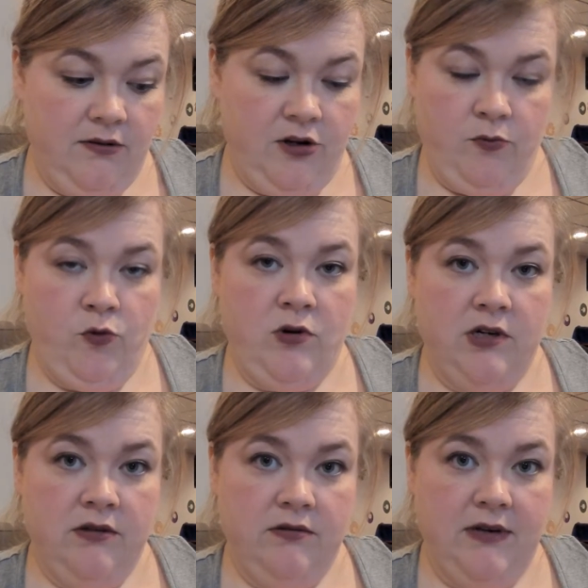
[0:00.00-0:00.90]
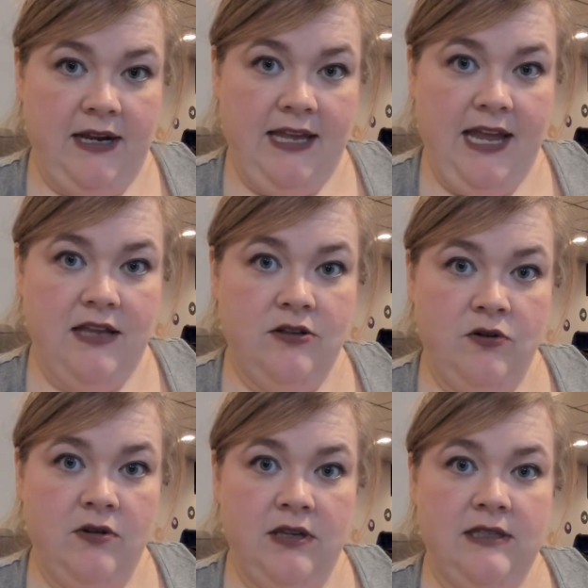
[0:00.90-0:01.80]
no more. I can't
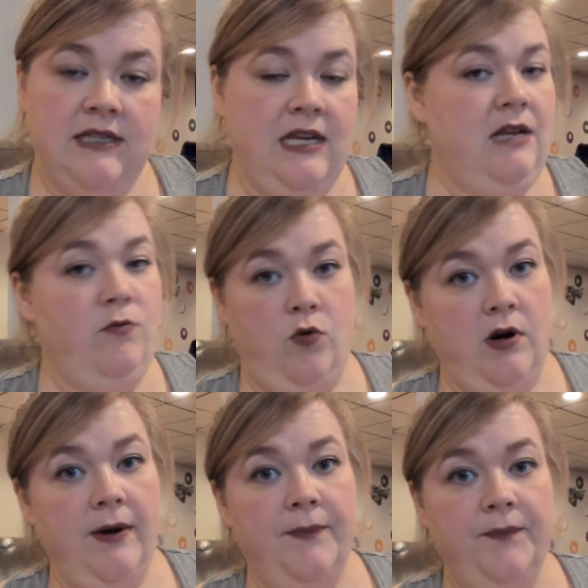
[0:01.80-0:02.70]
do this anymore.